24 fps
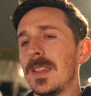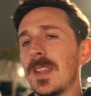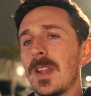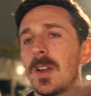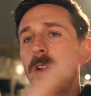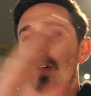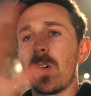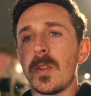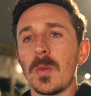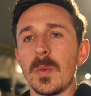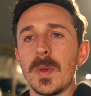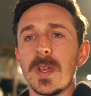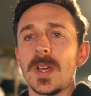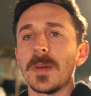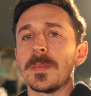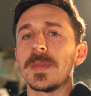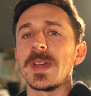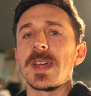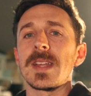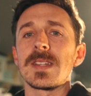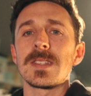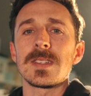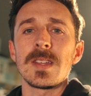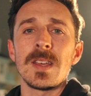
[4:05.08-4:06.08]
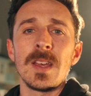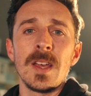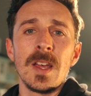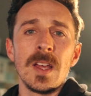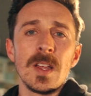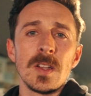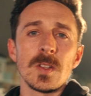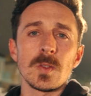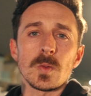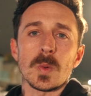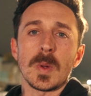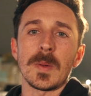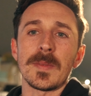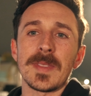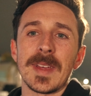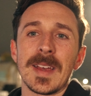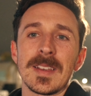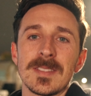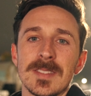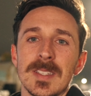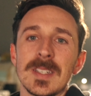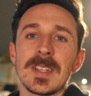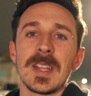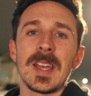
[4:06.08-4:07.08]
then all the way up at
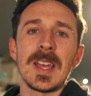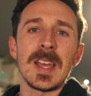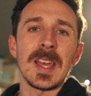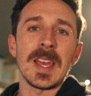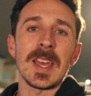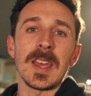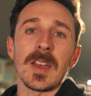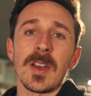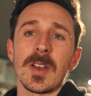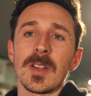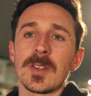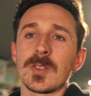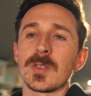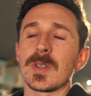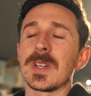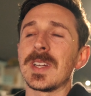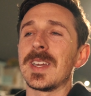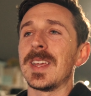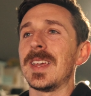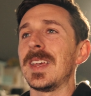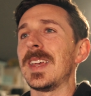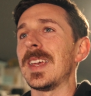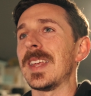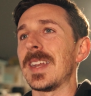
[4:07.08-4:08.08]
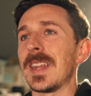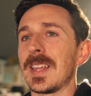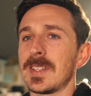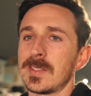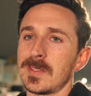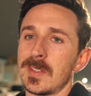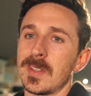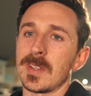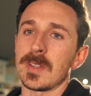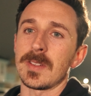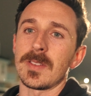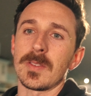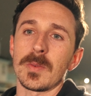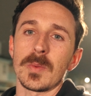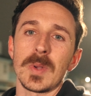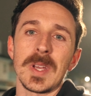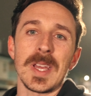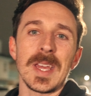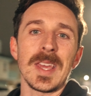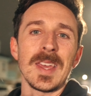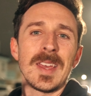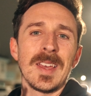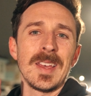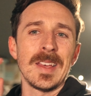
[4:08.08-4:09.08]
12,800 in
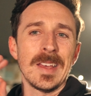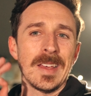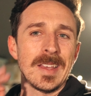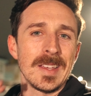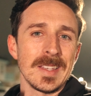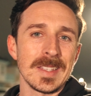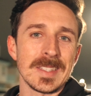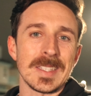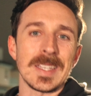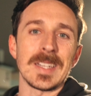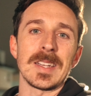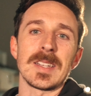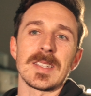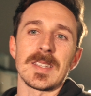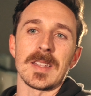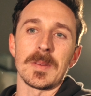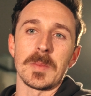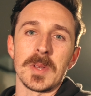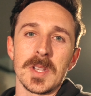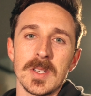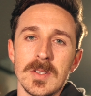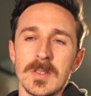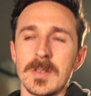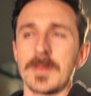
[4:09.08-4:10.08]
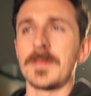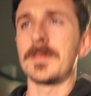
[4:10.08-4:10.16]
S-Log3, cleanest image.